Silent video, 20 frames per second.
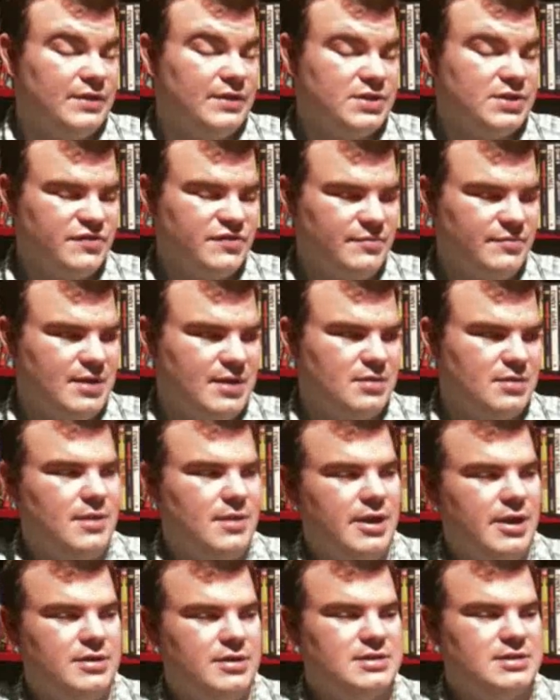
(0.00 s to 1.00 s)
Revenge of
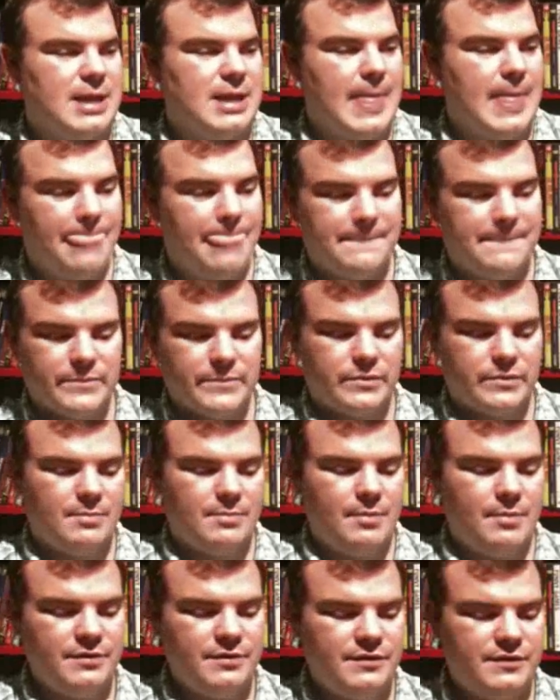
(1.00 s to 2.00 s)
Michael Myers.
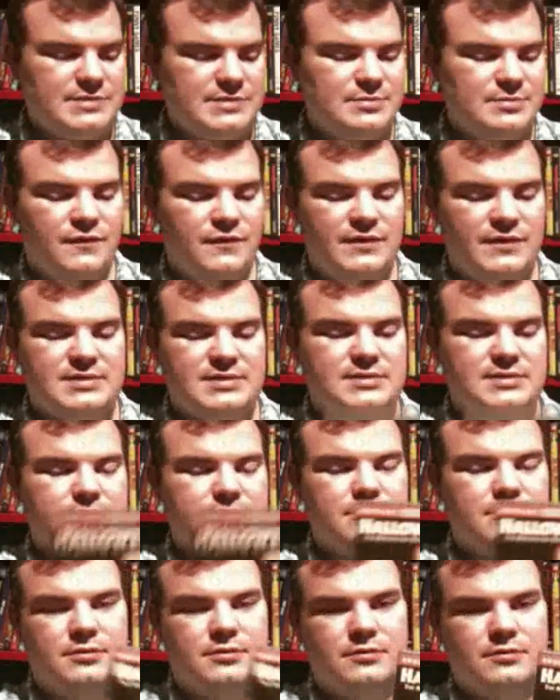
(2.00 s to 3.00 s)
Both of these
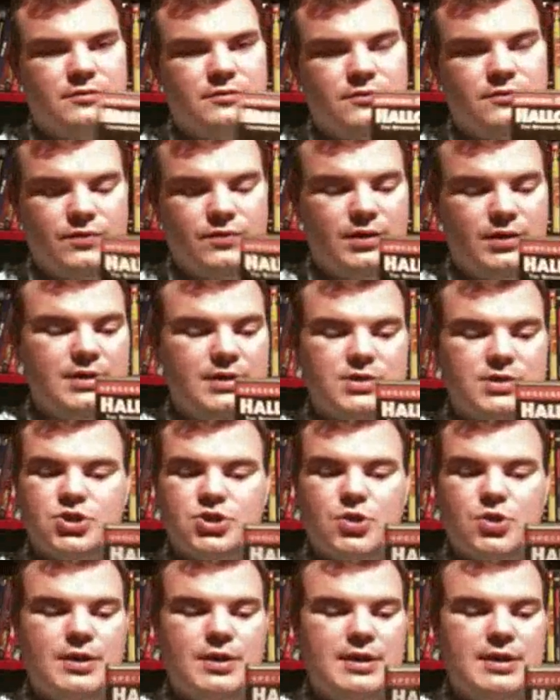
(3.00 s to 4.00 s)
movies,
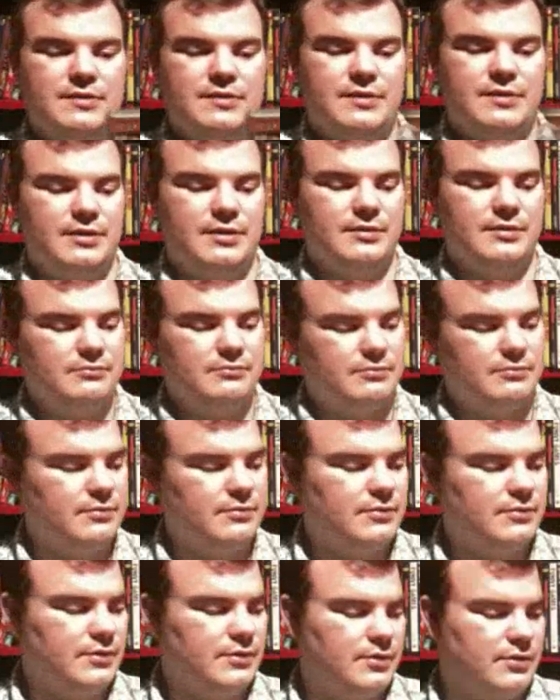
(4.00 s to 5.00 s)
really enjoy.
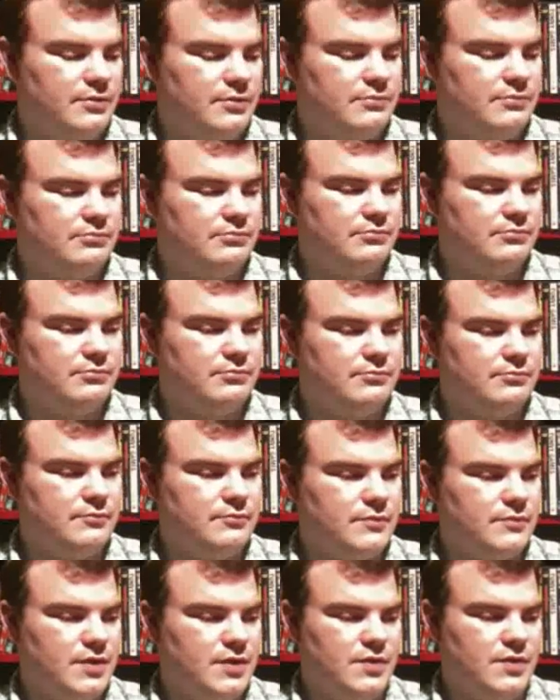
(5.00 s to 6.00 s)
They're
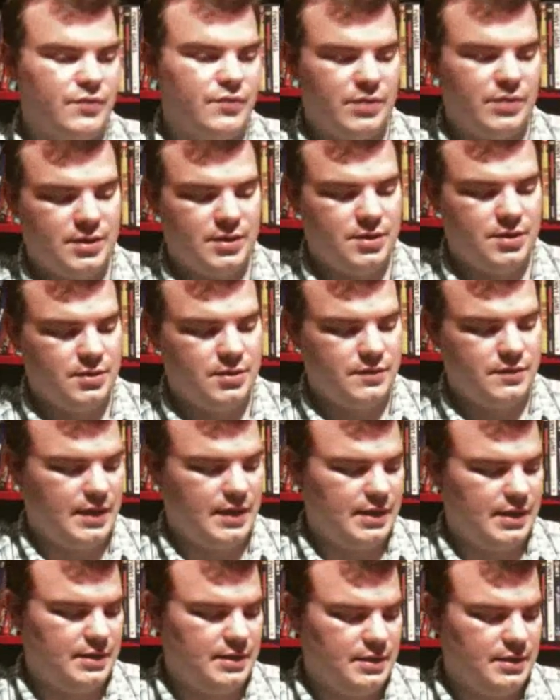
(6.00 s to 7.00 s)
really
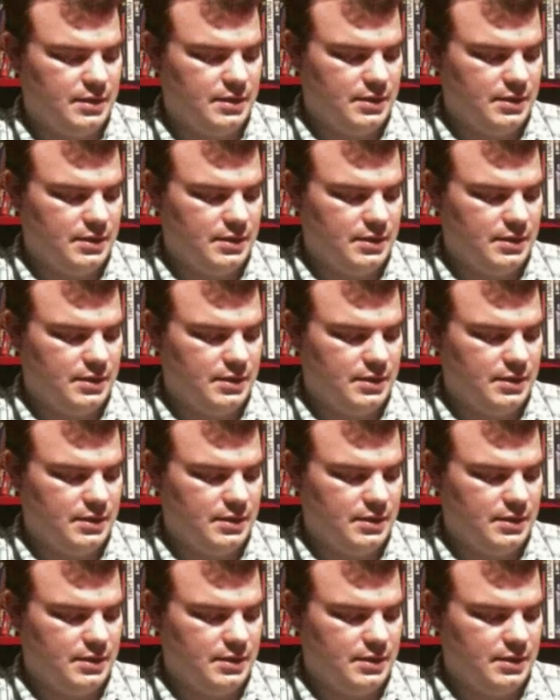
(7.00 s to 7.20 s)
good.